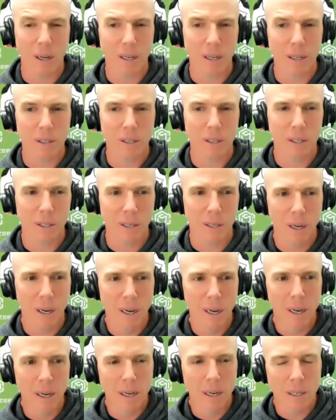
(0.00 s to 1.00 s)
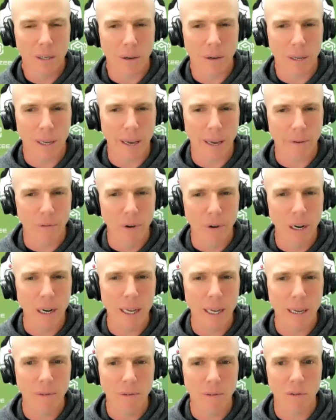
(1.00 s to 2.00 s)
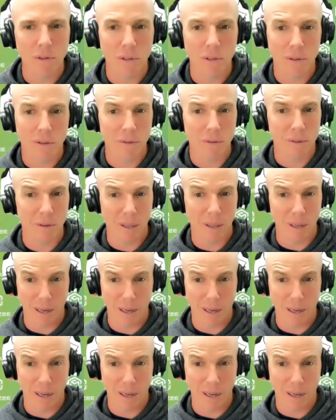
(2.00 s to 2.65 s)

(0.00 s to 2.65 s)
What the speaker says: it's, so it really gives